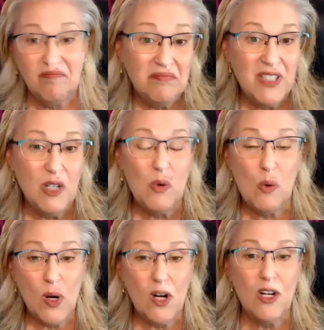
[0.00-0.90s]
Well,
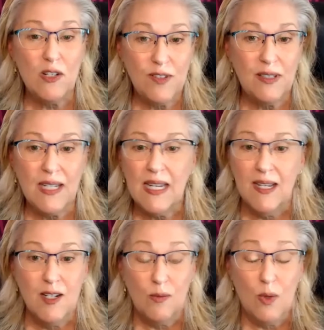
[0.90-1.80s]
where are you
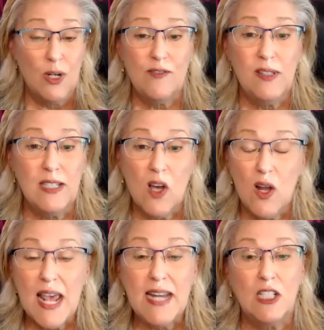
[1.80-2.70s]
feeling
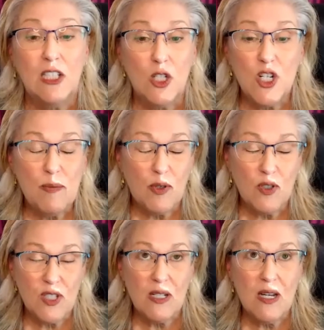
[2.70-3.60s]
called? And a clergy
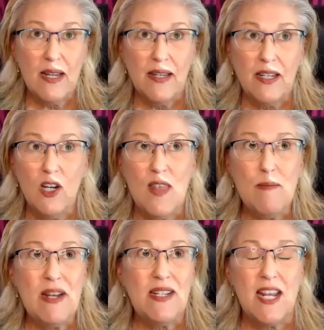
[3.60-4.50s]
person, they
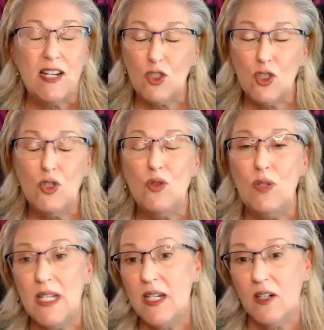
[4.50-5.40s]
may take 2
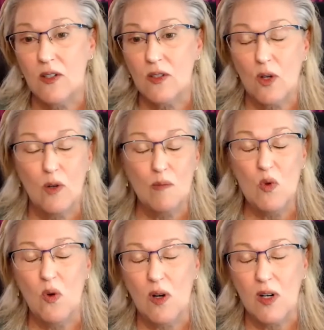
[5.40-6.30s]
years or
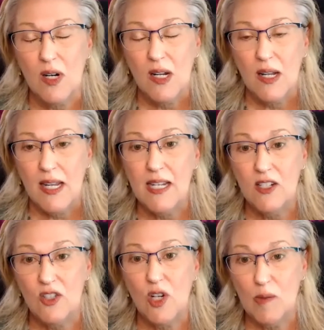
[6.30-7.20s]
more in
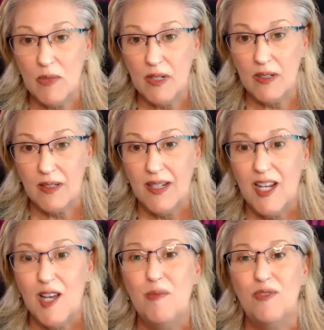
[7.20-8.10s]
discernment
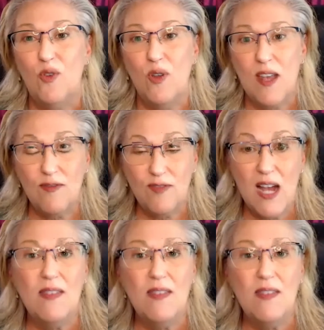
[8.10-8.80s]
before they find the